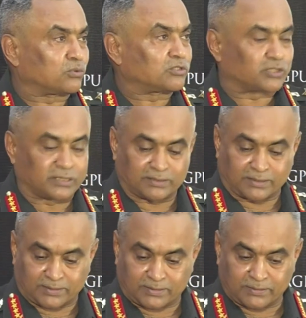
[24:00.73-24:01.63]
good
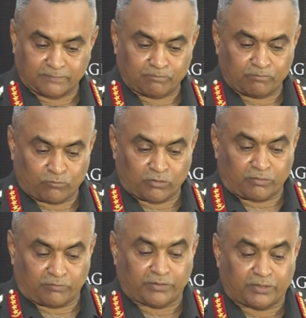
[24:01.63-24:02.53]
citizens.
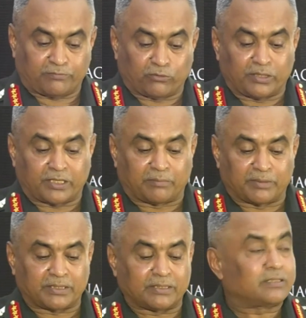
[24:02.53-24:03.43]
We are fully
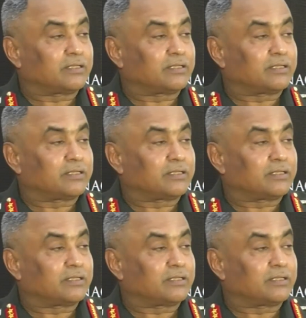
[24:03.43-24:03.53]
committed